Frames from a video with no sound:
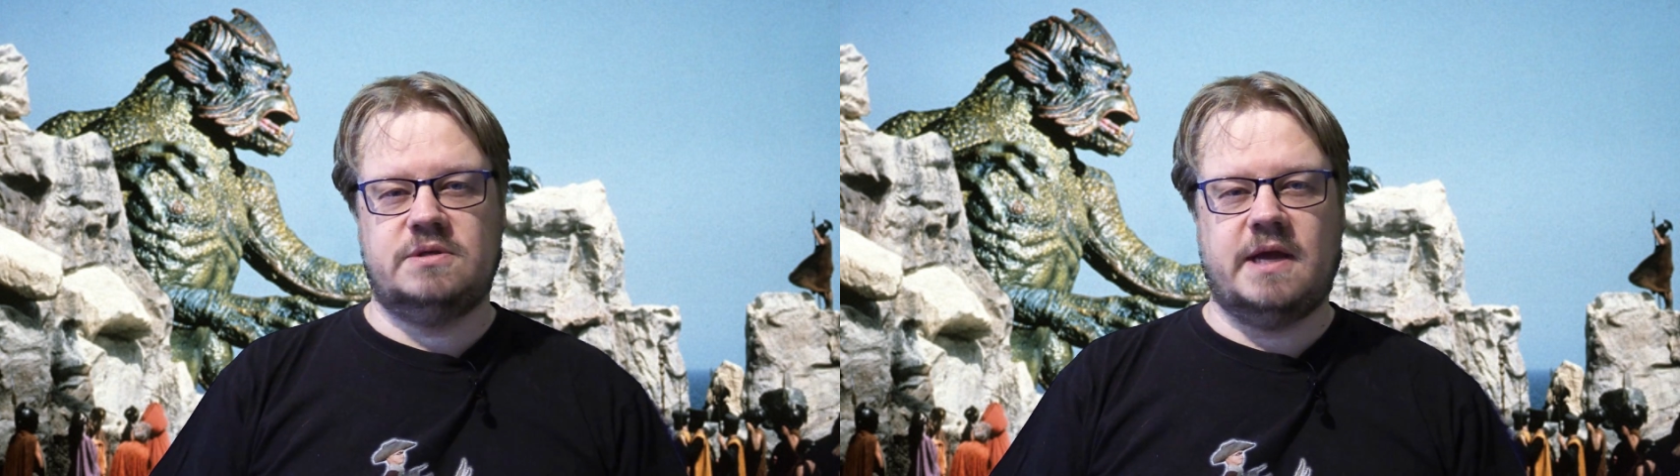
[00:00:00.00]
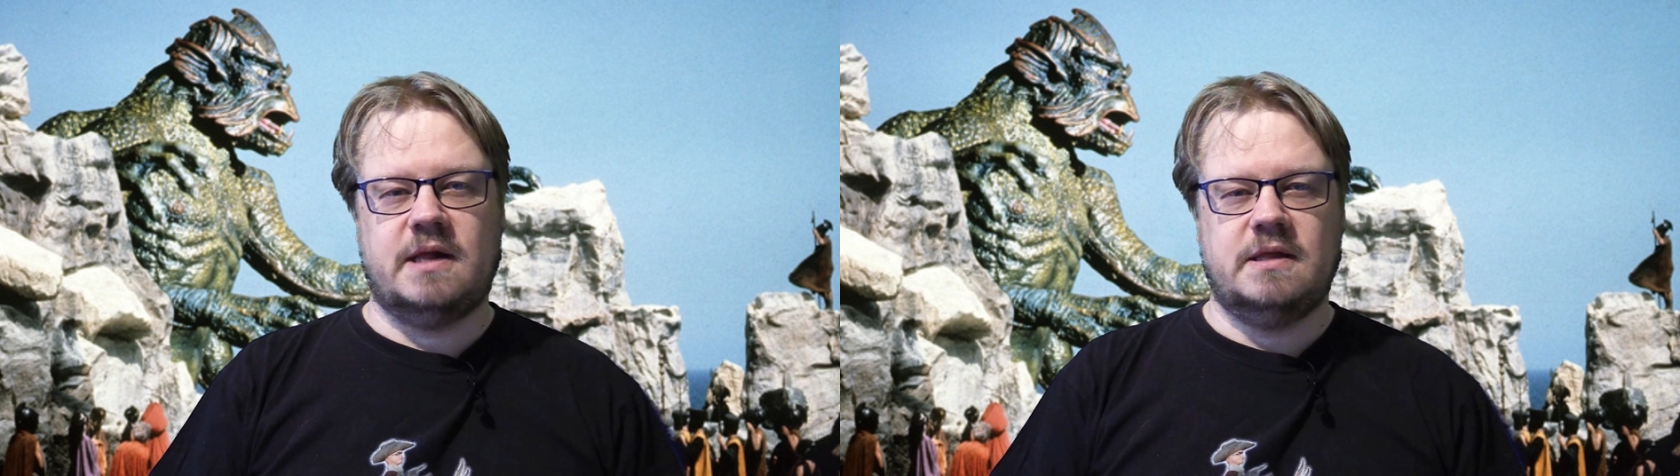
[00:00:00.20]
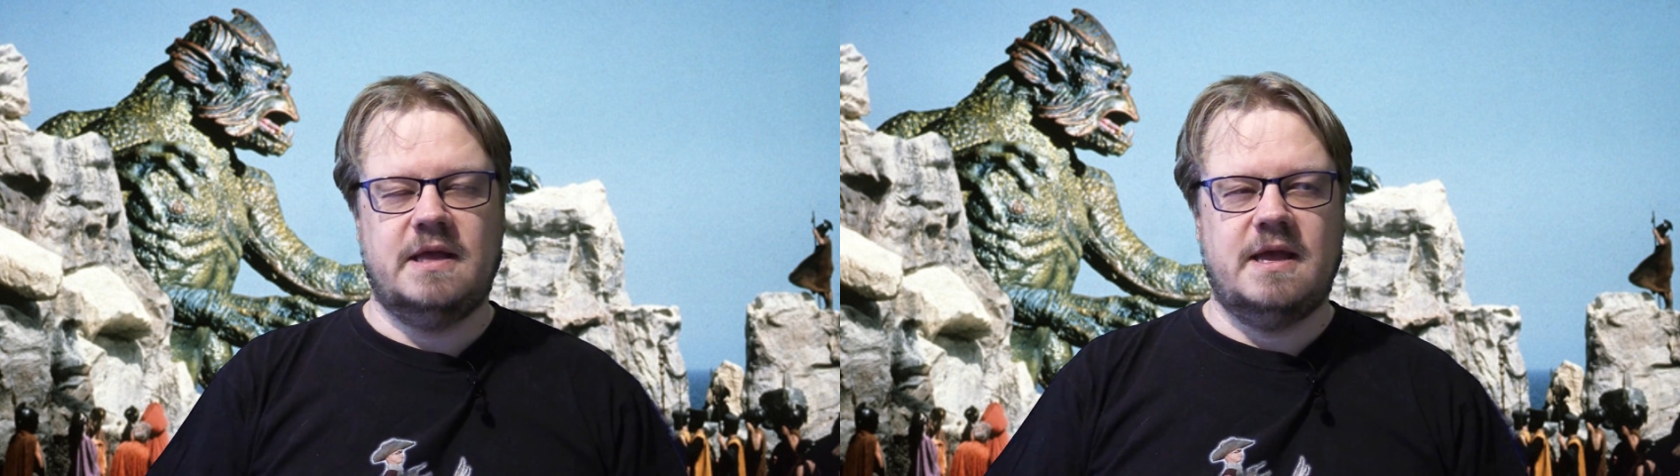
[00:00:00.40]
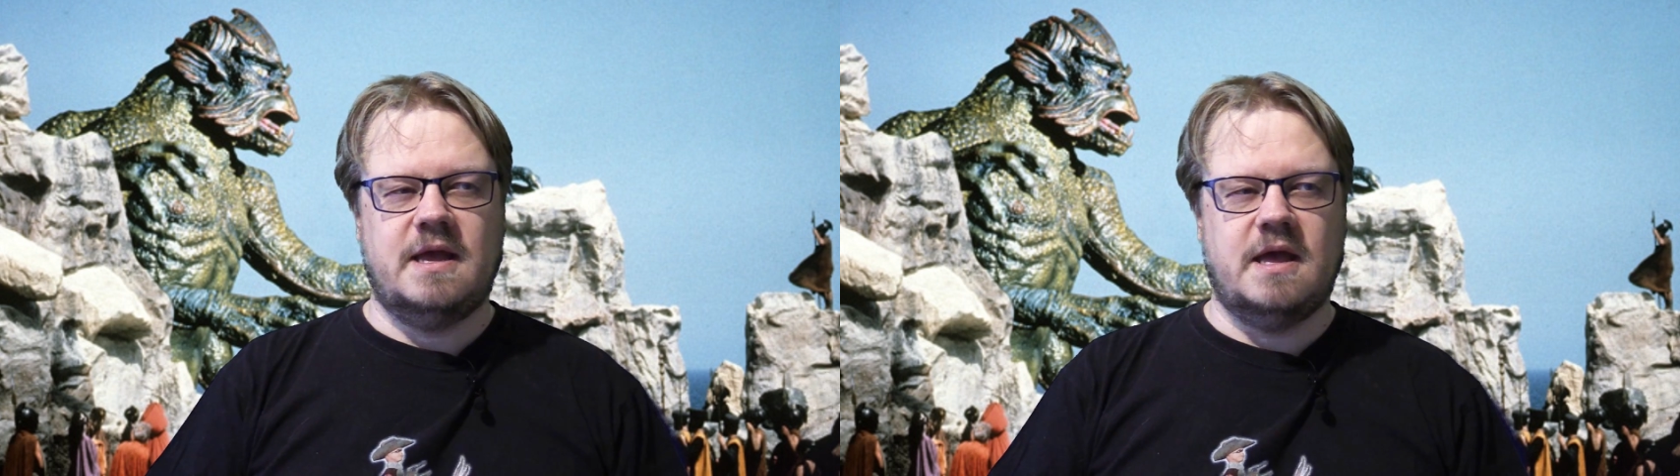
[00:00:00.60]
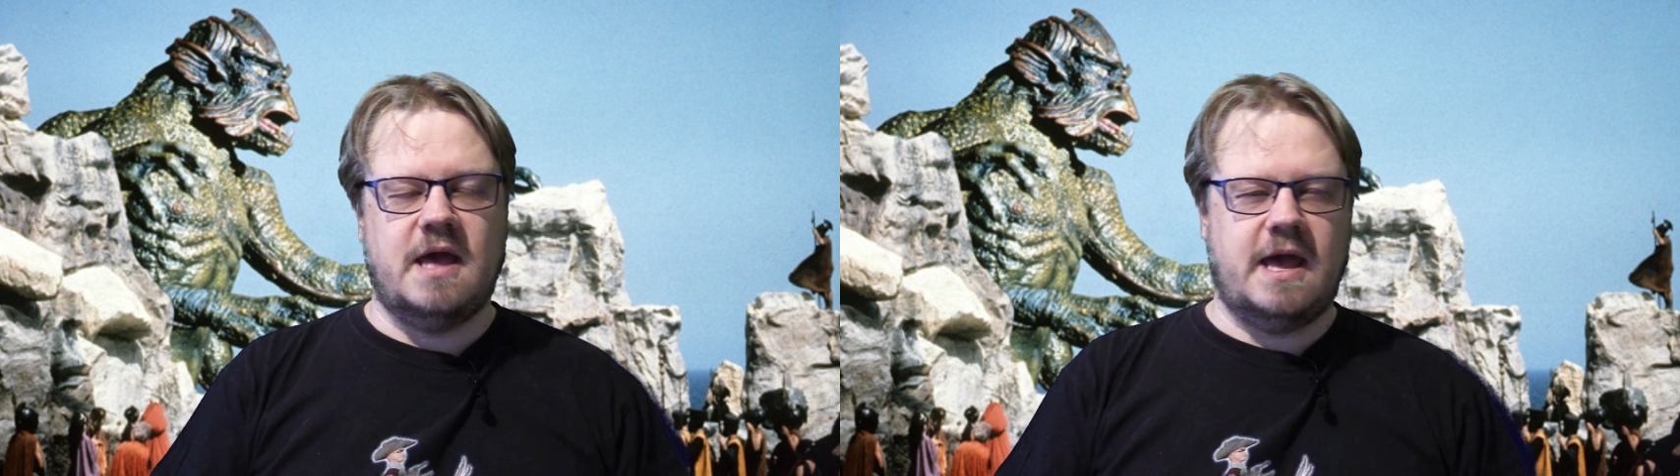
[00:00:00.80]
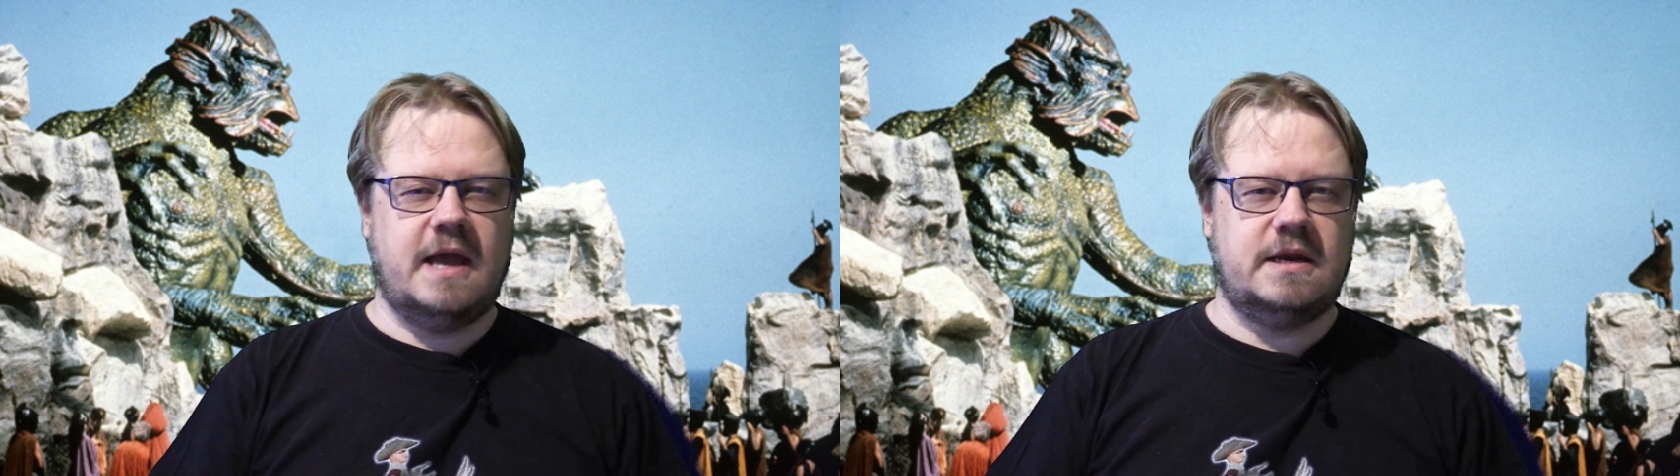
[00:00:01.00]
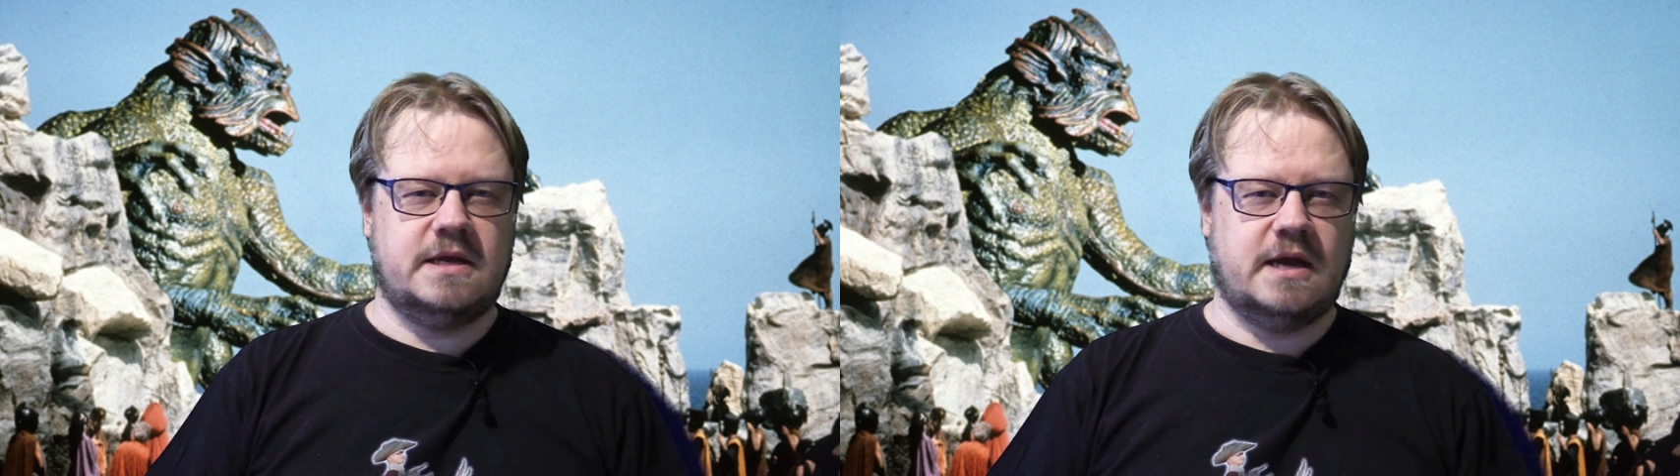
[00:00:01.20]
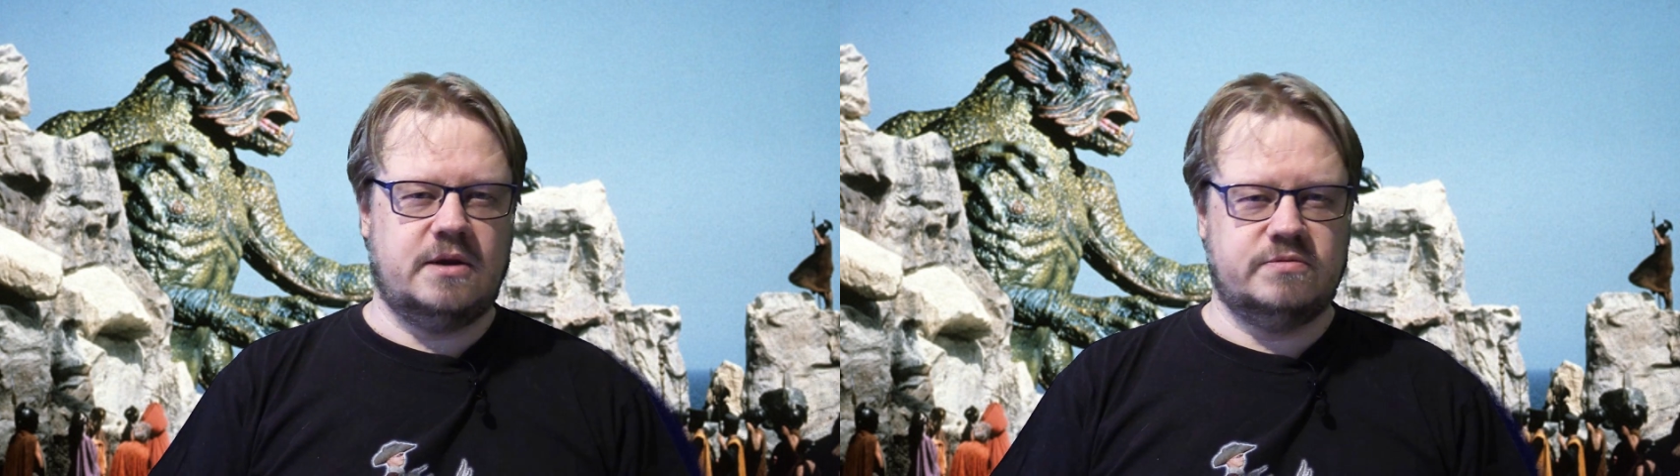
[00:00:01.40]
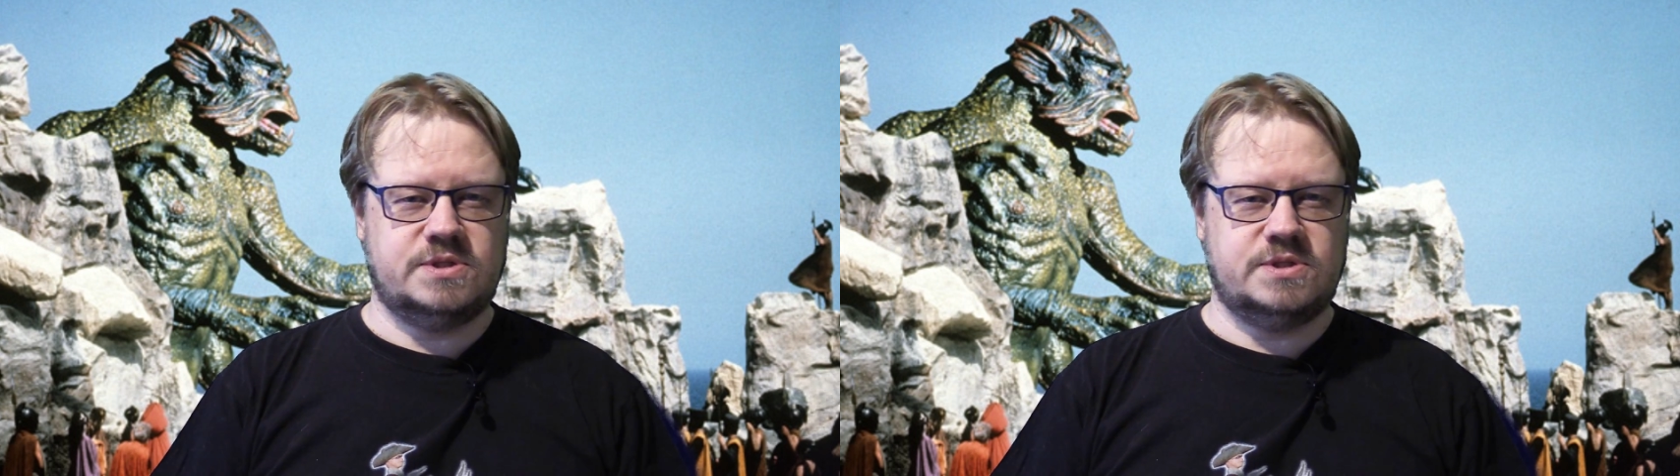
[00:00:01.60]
tell any kind of